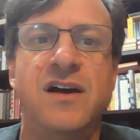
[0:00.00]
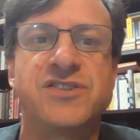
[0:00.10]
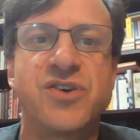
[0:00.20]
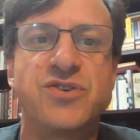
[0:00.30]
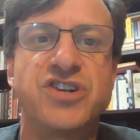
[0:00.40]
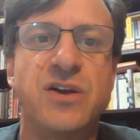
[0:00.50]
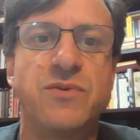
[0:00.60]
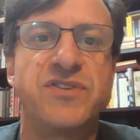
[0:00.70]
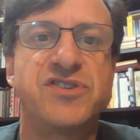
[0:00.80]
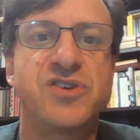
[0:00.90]

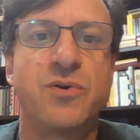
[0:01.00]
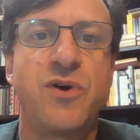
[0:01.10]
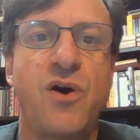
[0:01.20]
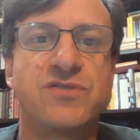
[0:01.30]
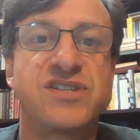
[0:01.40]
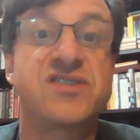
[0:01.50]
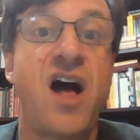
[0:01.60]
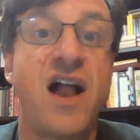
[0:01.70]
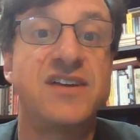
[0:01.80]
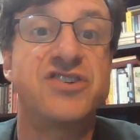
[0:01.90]
associated with the so-called
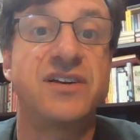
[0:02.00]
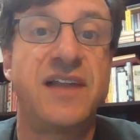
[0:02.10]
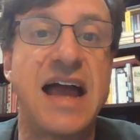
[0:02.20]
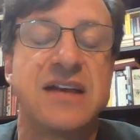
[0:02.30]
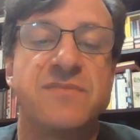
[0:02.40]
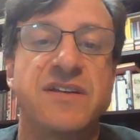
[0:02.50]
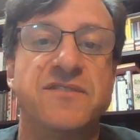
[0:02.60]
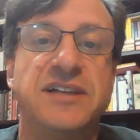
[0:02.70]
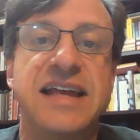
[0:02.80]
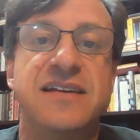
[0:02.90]
Scottish Enlightenment of
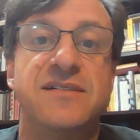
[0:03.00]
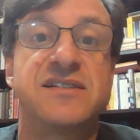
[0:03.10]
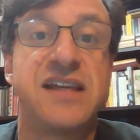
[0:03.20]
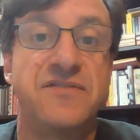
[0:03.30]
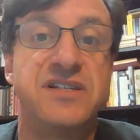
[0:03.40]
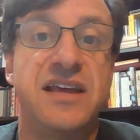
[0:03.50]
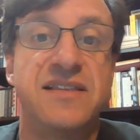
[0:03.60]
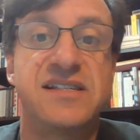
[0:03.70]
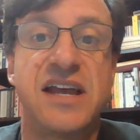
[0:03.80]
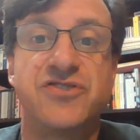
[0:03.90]
the late
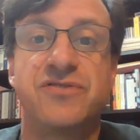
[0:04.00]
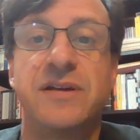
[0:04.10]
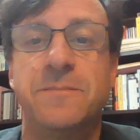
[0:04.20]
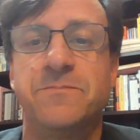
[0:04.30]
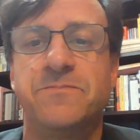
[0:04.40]
17th century.